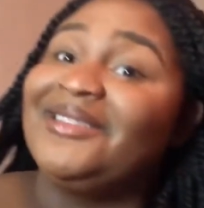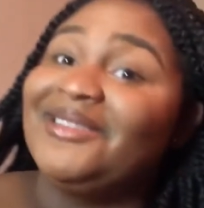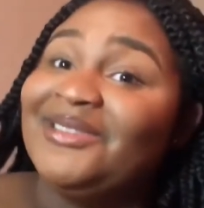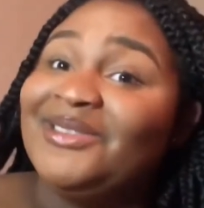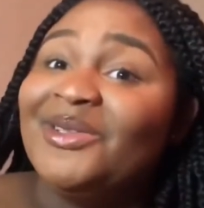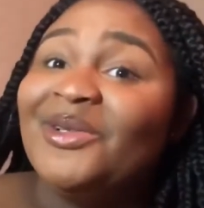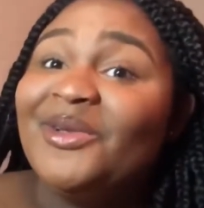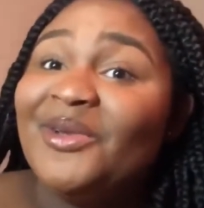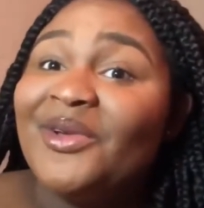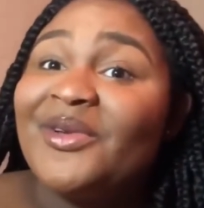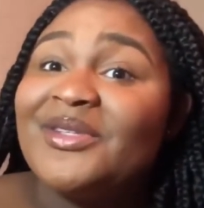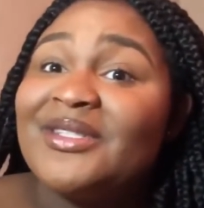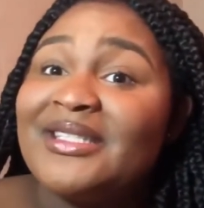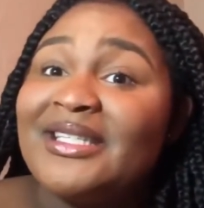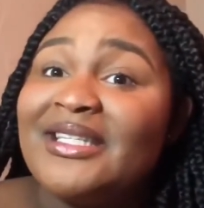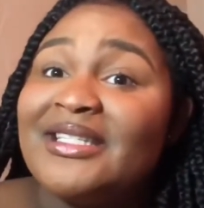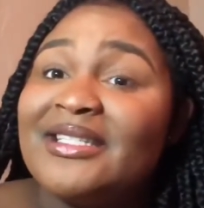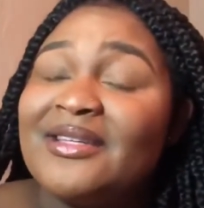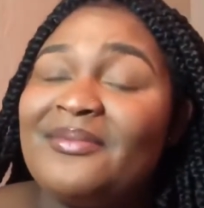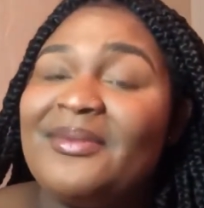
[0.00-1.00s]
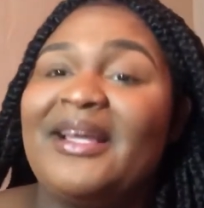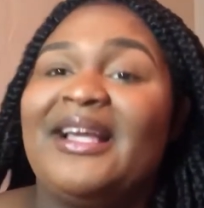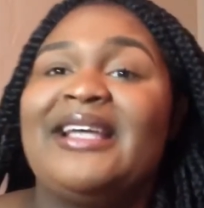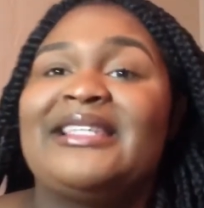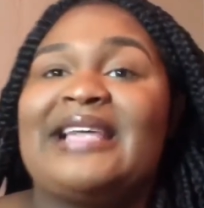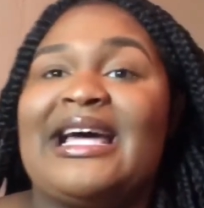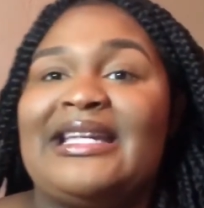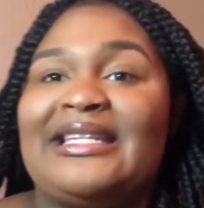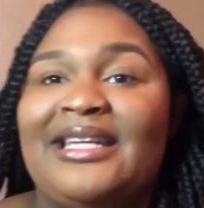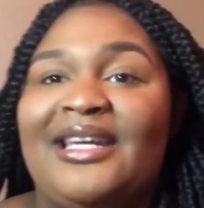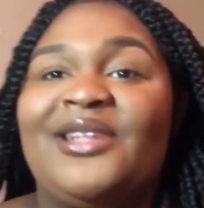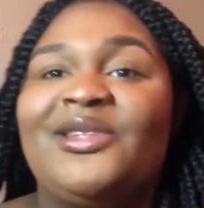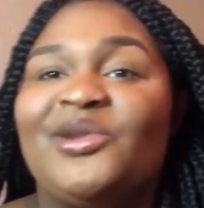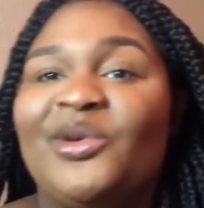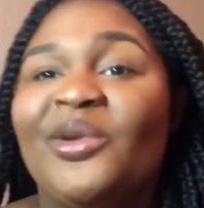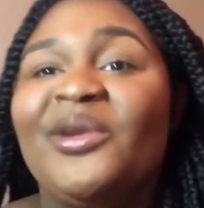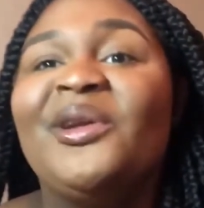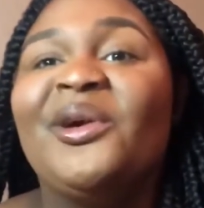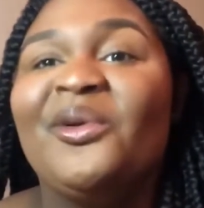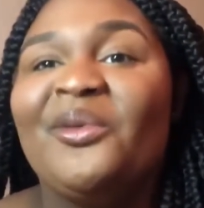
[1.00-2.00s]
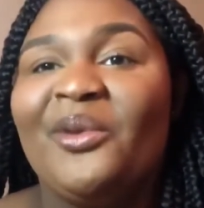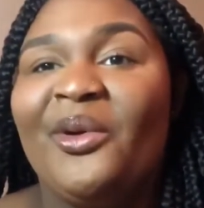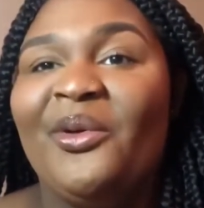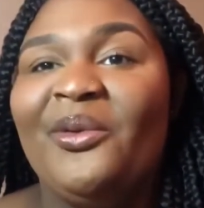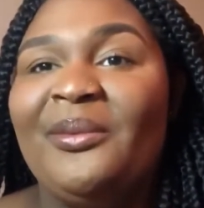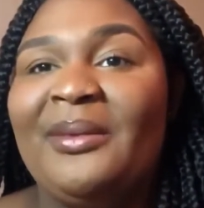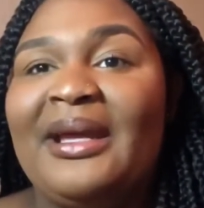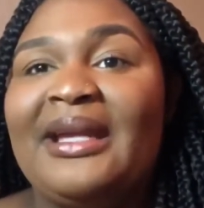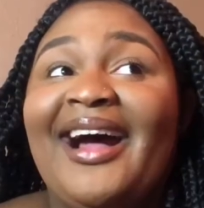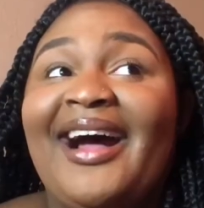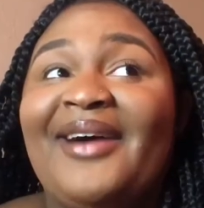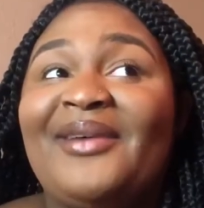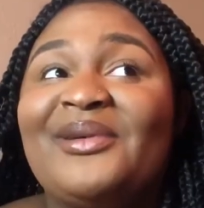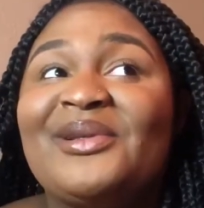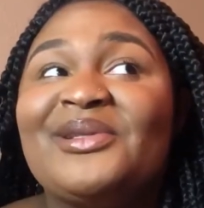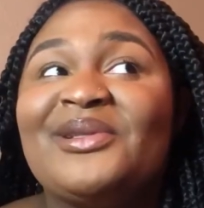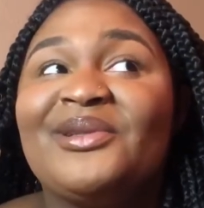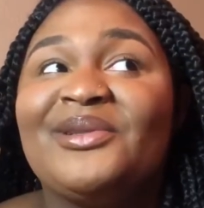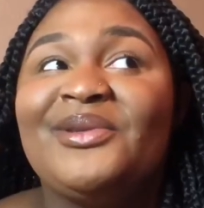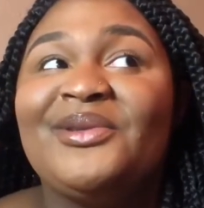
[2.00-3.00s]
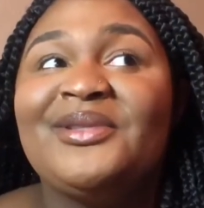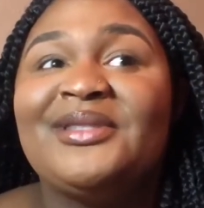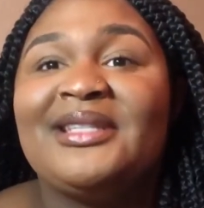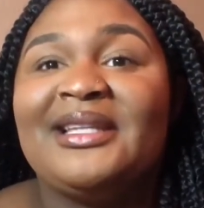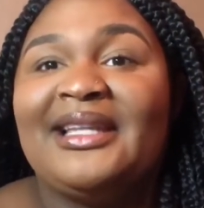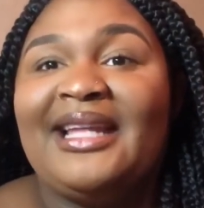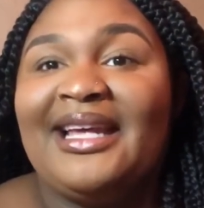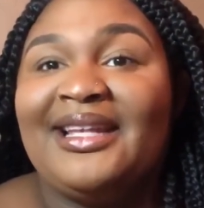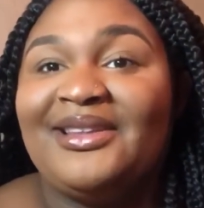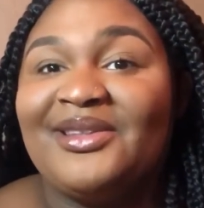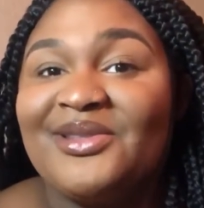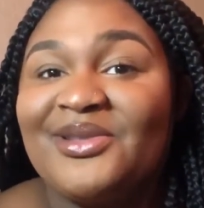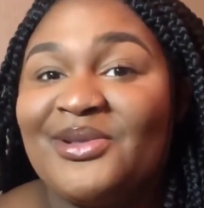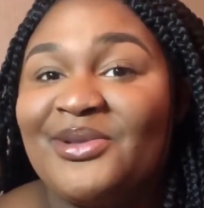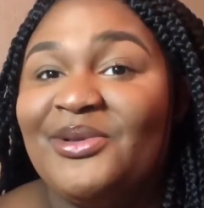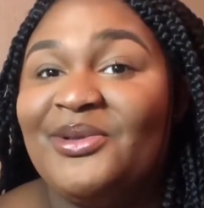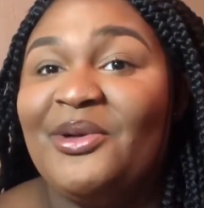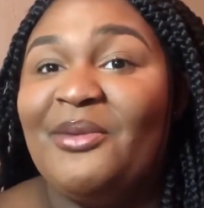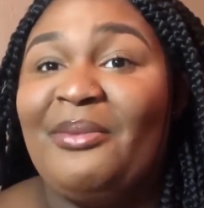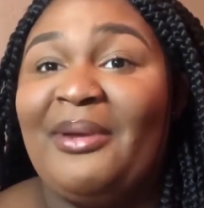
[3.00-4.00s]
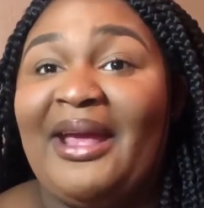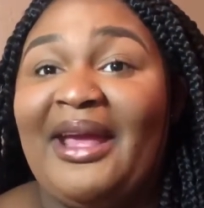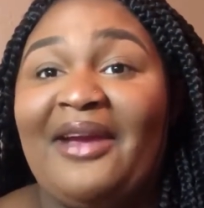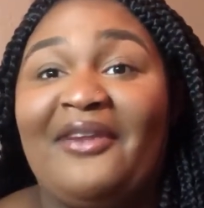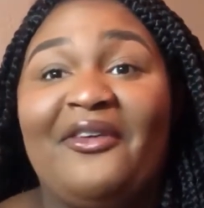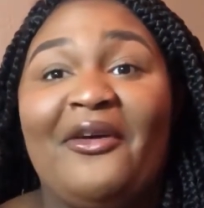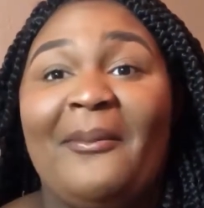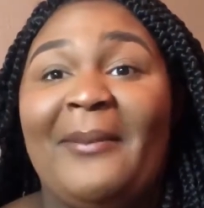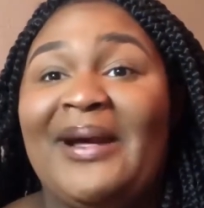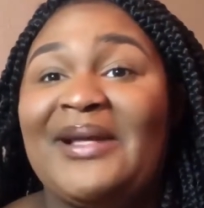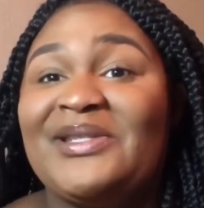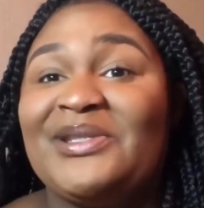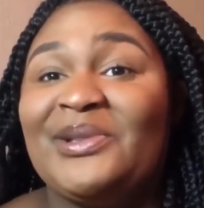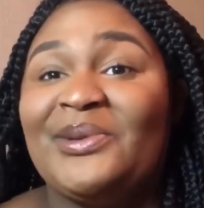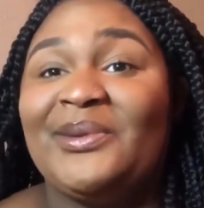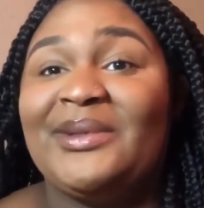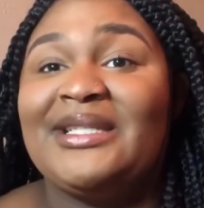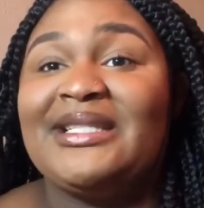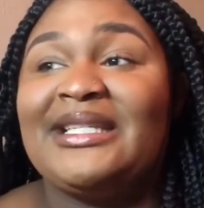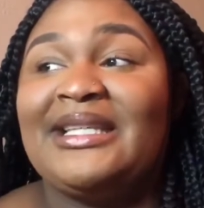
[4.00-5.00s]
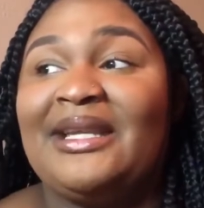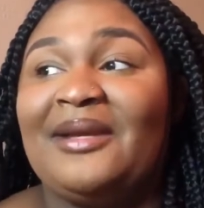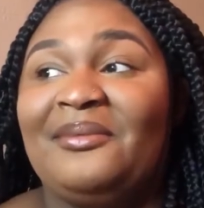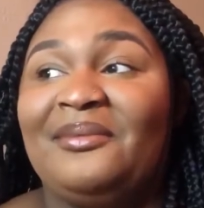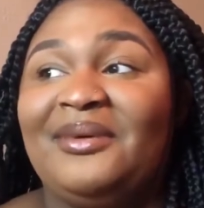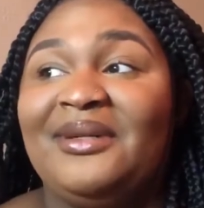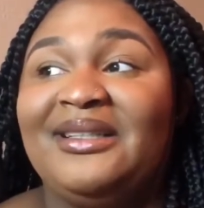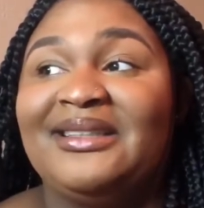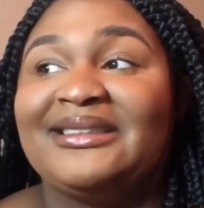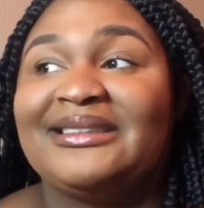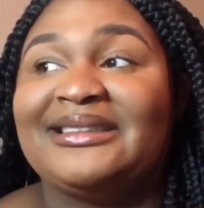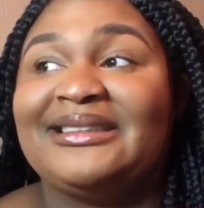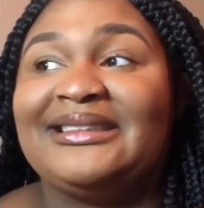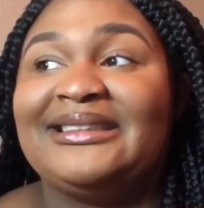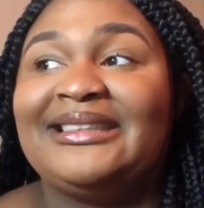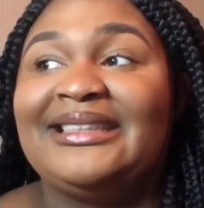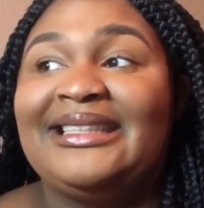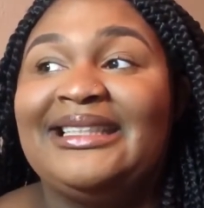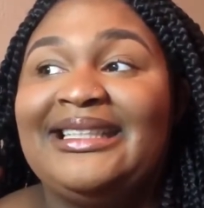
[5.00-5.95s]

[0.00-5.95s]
Junior season because I did dual enrollment. I was so used to like the school paying for my tuition and books.